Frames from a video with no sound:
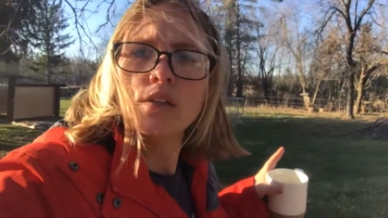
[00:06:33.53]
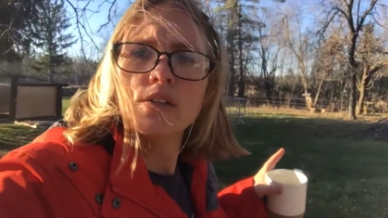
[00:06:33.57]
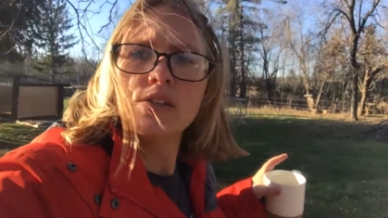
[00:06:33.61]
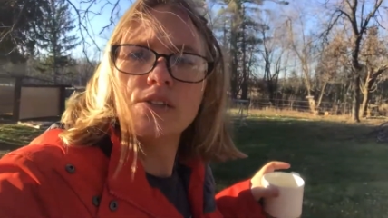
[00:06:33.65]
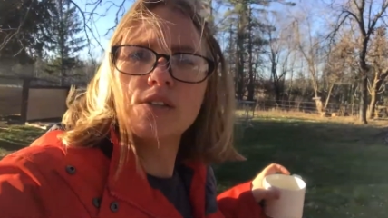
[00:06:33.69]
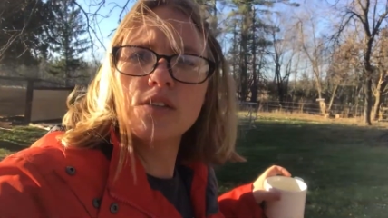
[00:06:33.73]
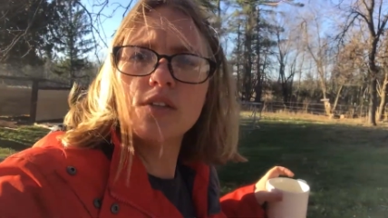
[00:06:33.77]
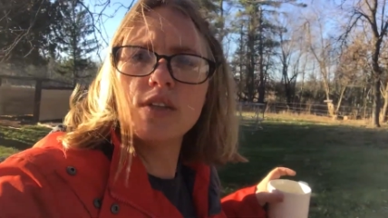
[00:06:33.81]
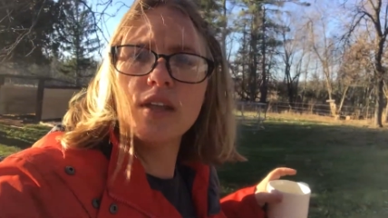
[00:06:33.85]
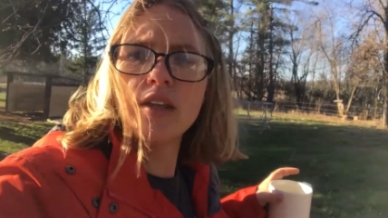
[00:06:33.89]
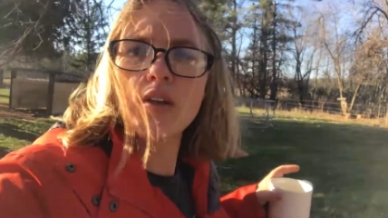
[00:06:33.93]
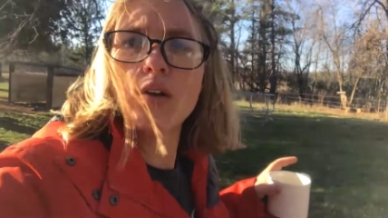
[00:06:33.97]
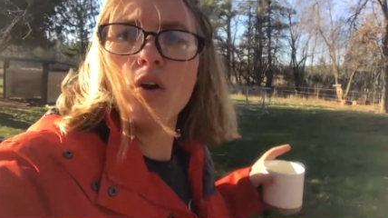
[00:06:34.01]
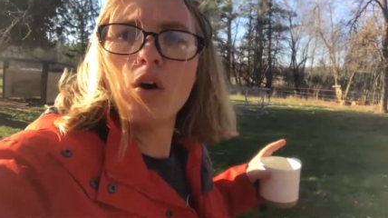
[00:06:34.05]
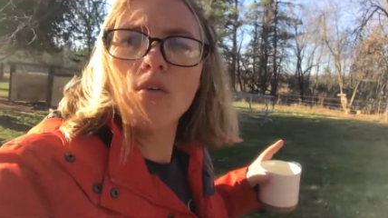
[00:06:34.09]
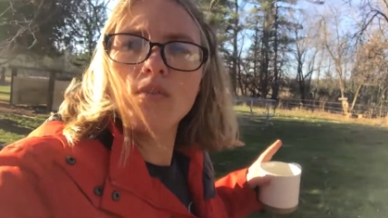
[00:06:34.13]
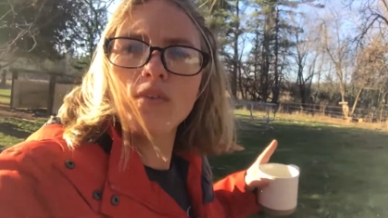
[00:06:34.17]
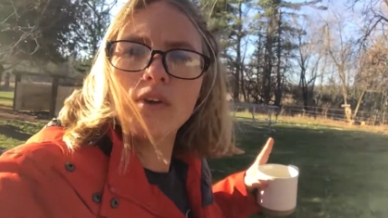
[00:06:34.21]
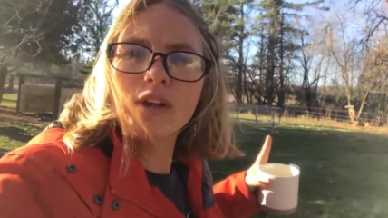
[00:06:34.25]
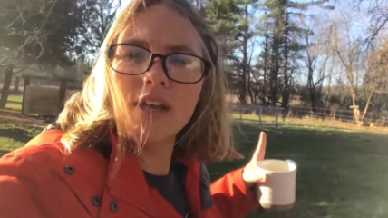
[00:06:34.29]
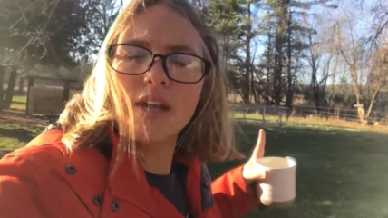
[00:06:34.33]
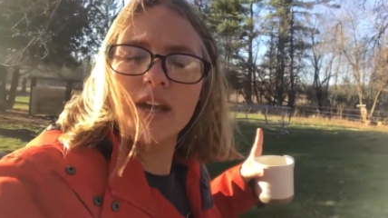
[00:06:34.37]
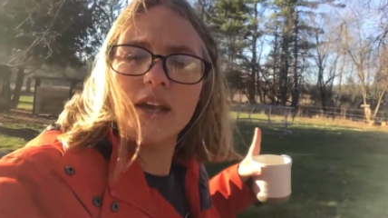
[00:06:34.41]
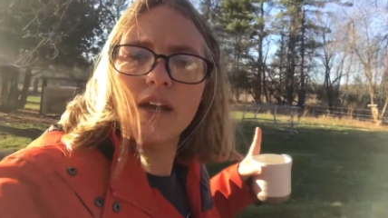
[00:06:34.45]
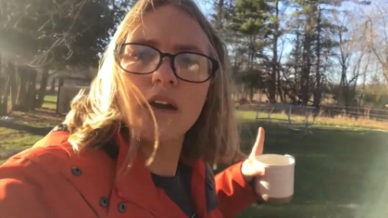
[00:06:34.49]
So then over
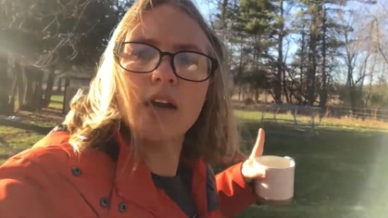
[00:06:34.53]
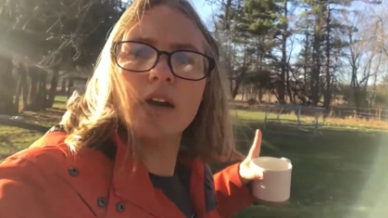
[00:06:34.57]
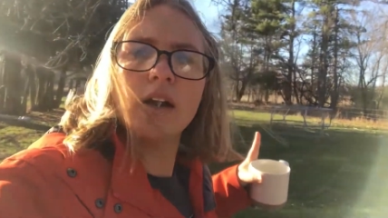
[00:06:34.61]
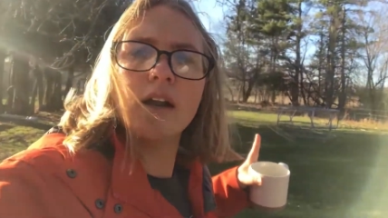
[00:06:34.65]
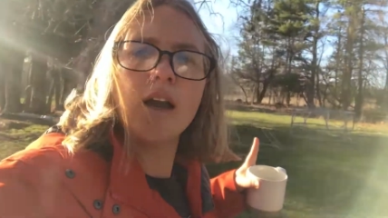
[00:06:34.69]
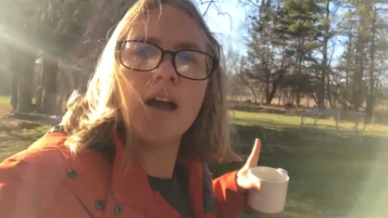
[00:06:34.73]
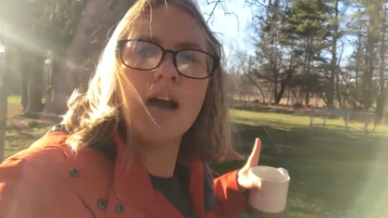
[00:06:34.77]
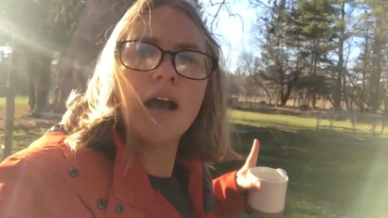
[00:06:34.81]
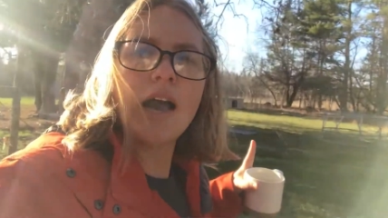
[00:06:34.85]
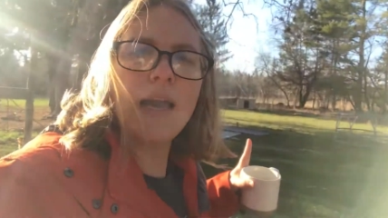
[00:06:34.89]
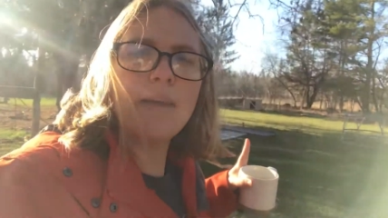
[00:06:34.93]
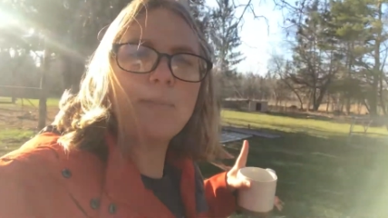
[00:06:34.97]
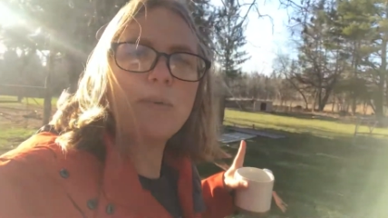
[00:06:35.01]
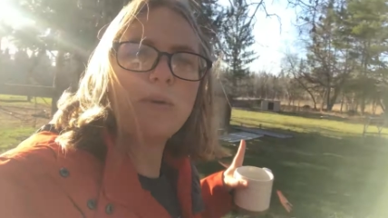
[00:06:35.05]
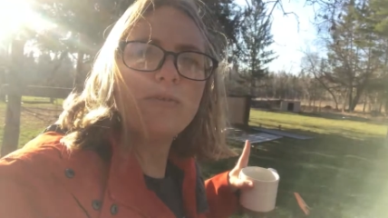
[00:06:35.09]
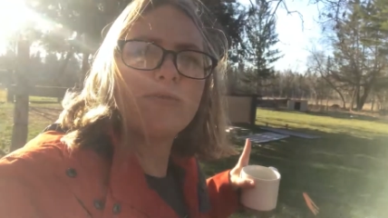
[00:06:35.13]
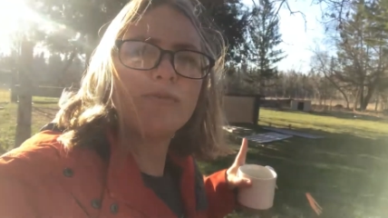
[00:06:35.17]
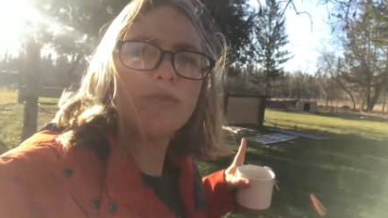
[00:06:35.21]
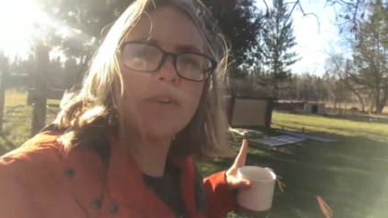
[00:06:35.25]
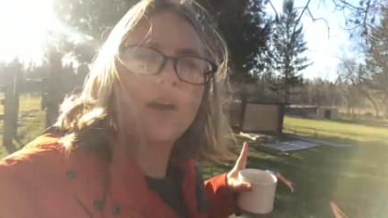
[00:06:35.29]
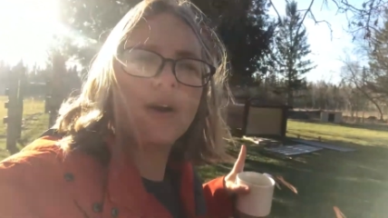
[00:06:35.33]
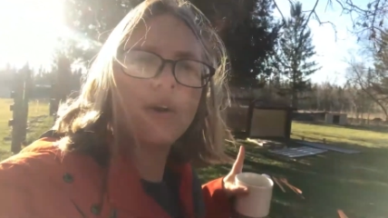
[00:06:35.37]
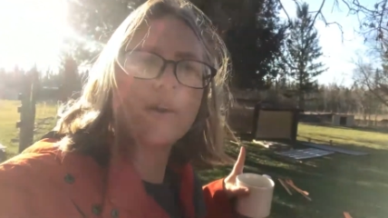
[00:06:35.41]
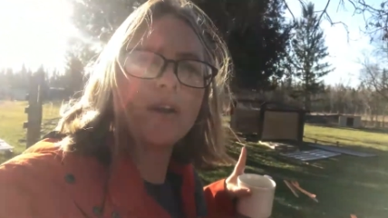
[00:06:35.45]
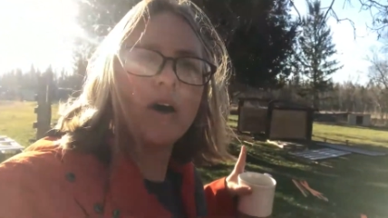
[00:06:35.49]
here, I'm in
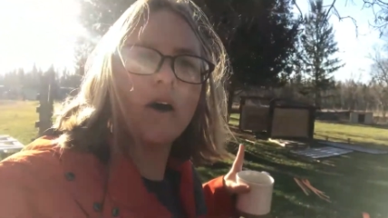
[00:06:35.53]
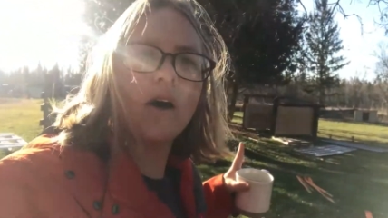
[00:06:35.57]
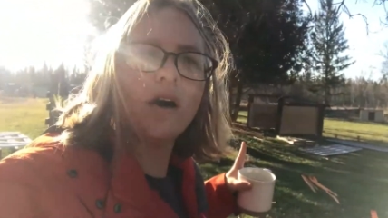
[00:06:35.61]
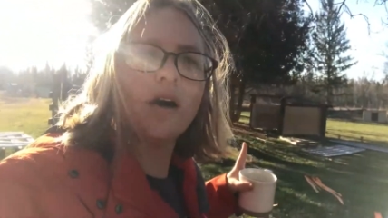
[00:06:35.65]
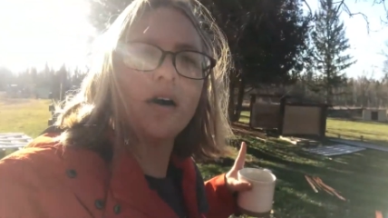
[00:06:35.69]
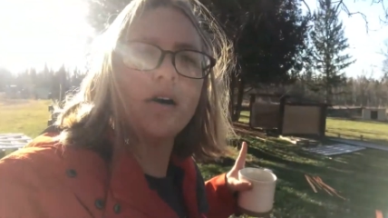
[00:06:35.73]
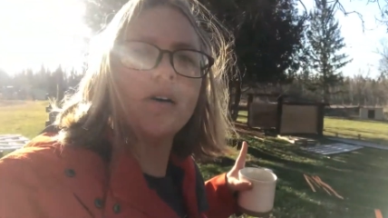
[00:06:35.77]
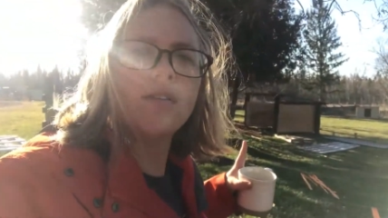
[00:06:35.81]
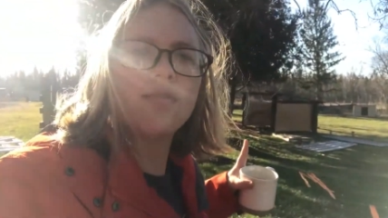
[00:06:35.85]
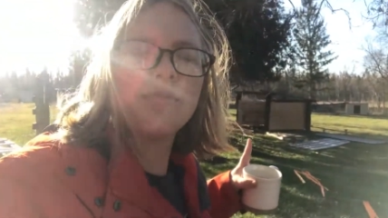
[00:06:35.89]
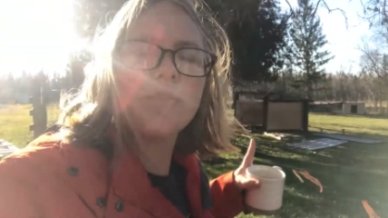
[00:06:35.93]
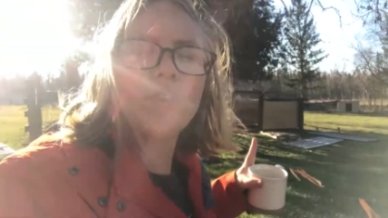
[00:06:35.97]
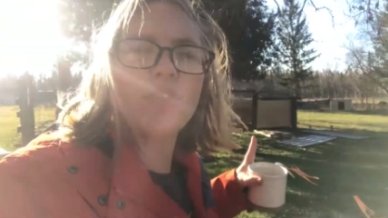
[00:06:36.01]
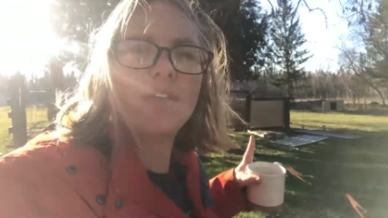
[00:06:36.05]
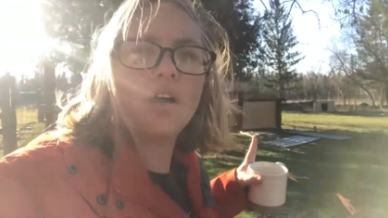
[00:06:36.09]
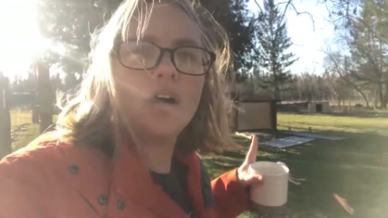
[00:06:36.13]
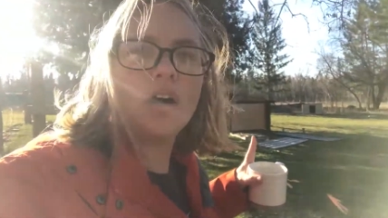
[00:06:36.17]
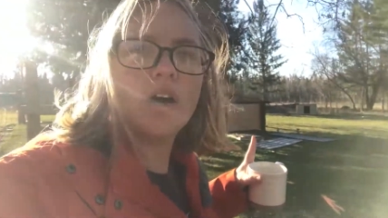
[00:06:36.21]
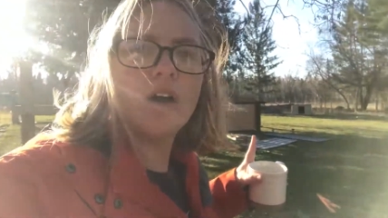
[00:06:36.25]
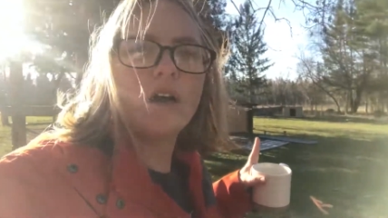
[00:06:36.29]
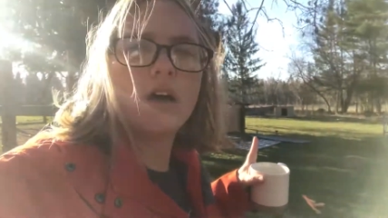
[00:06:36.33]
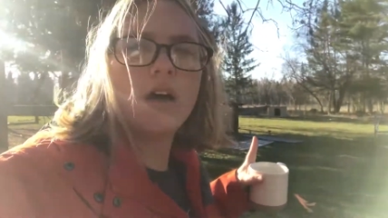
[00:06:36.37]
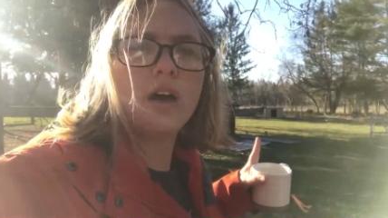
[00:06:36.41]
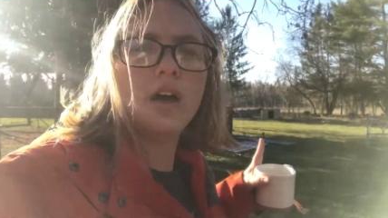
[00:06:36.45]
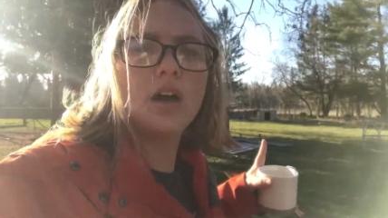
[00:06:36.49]
front of the
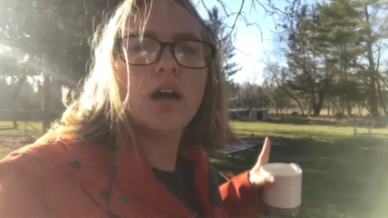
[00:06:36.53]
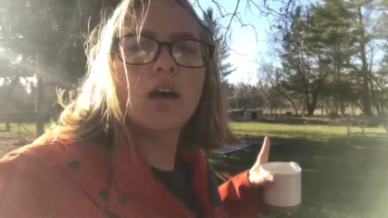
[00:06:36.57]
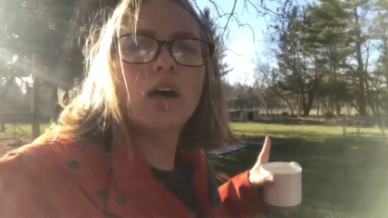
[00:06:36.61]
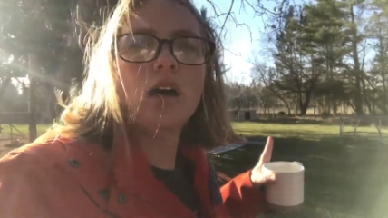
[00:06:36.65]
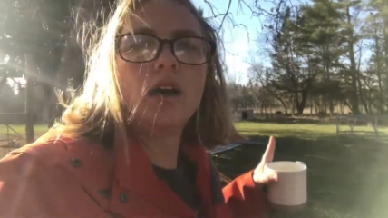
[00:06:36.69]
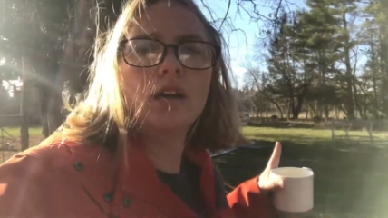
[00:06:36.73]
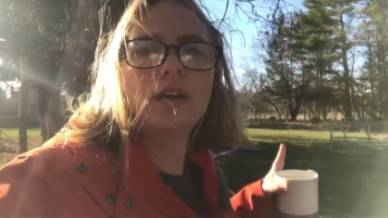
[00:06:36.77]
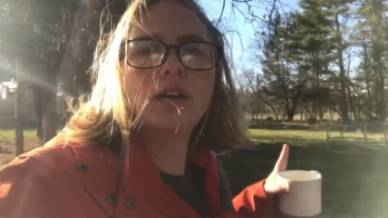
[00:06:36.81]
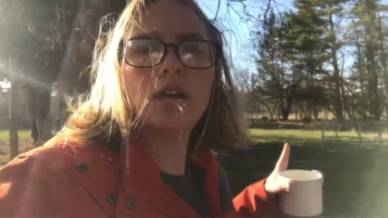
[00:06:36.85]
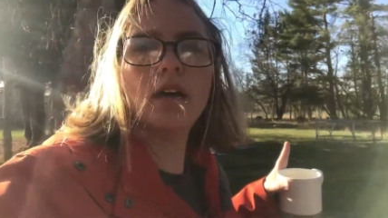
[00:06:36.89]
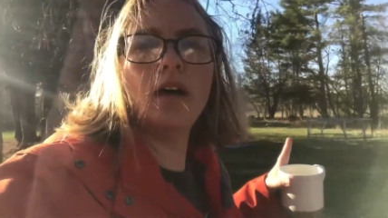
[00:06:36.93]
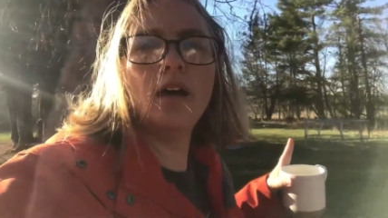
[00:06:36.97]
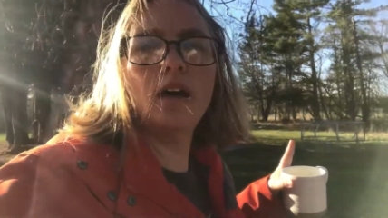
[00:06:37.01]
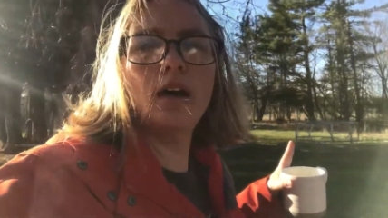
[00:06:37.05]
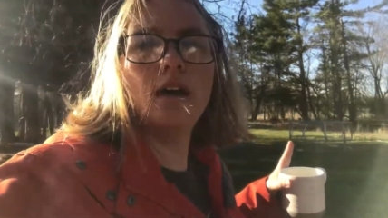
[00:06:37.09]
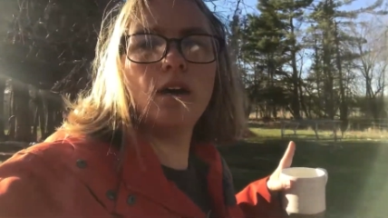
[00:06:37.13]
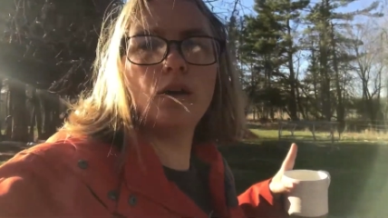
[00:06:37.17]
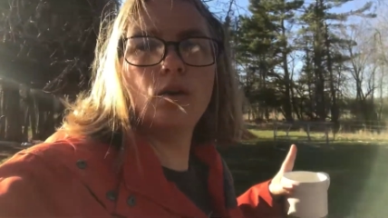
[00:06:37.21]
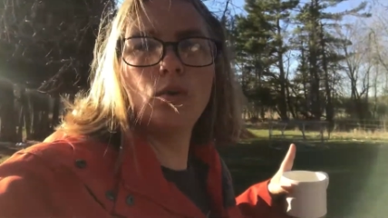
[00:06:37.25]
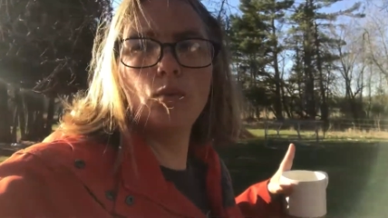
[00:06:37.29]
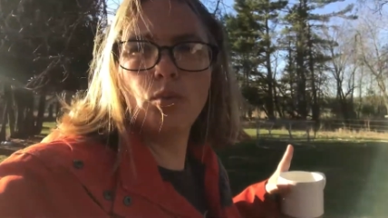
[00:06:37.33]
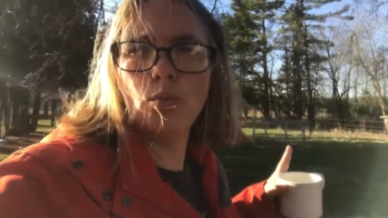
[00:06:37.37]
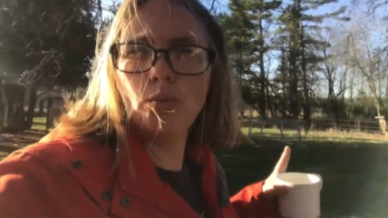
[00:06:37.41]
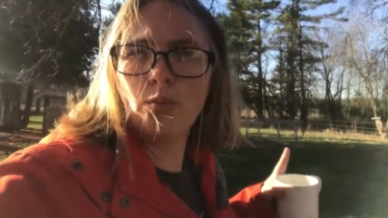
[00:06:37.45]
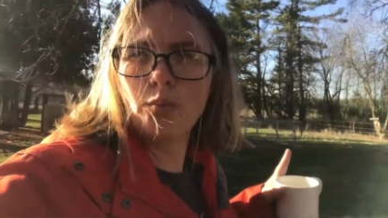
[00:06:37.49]
uh,